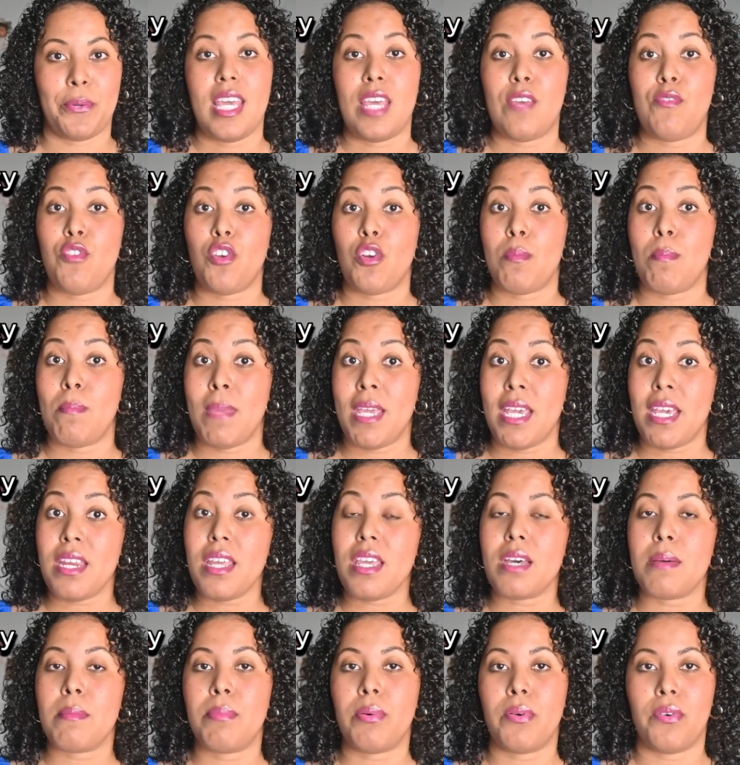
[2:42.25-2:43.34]
If you're
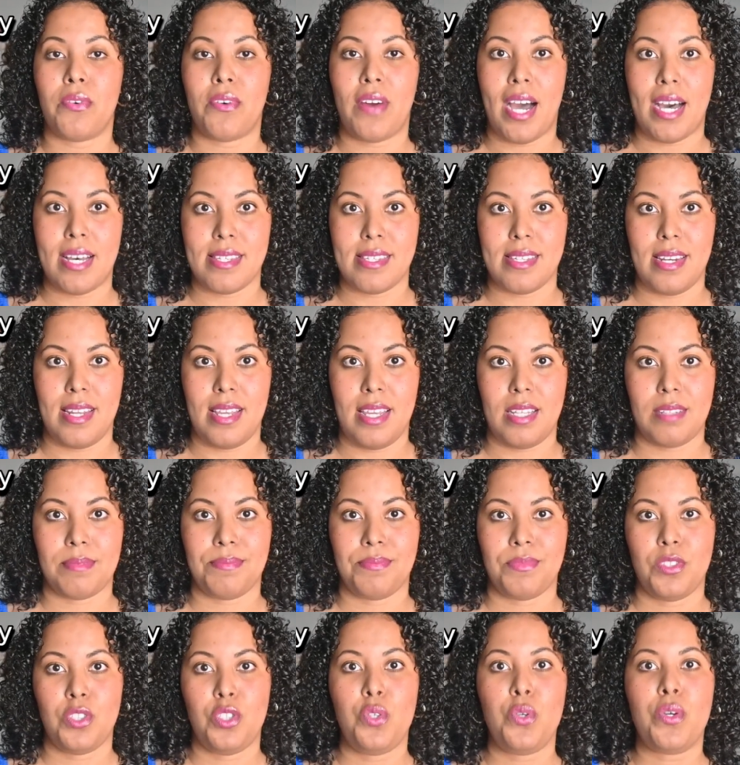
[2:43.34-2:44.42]
medium porosity,
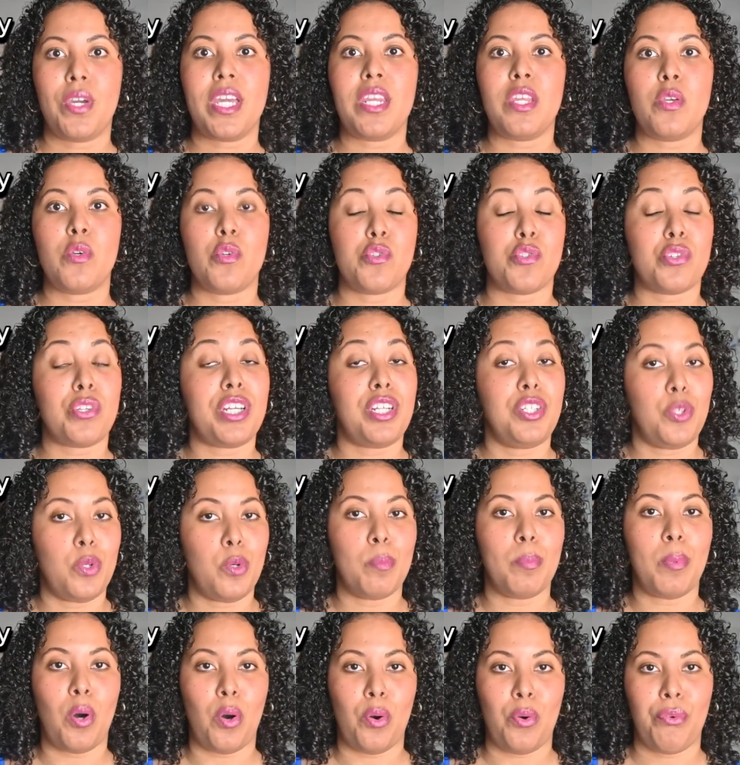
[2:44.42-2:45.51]
you can usually do
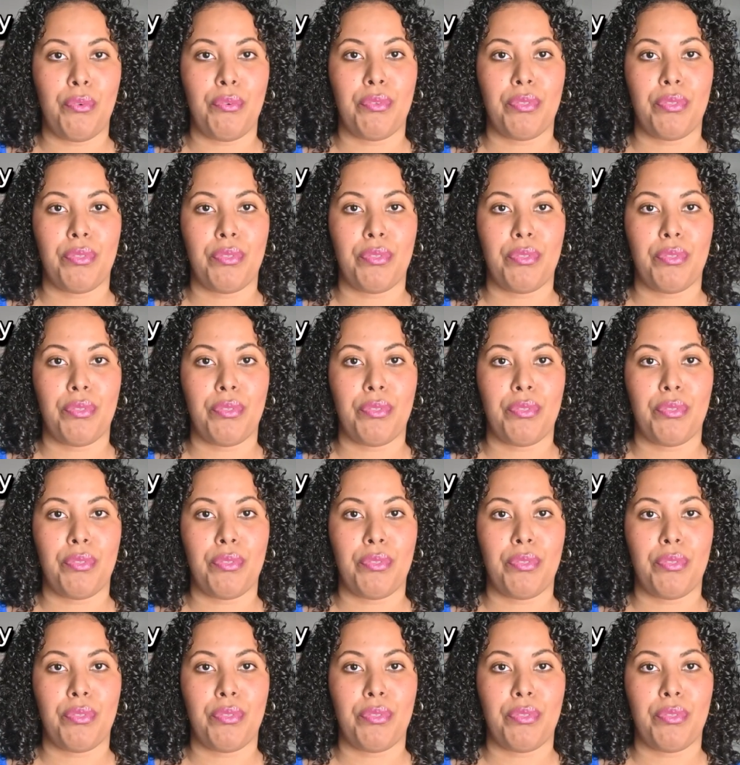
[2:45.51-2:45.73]
both.